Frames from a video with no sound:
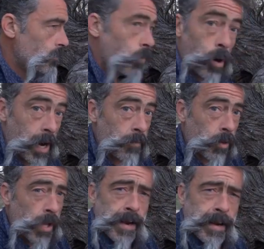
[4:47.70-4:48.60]
Boy, I'm
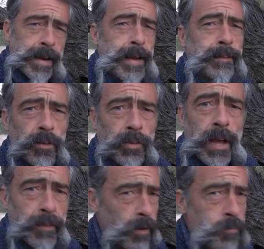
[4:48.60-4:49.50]
glad I could get this
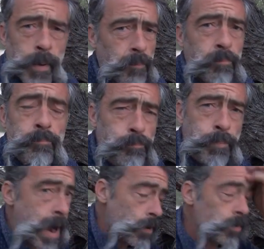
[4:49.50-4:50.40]
out there. It's been
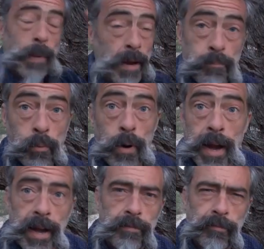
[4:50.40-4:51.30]
pounding my
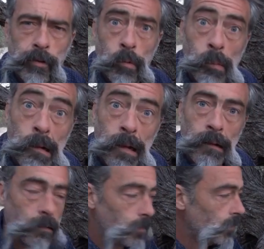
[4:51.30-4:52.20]
brain for a while.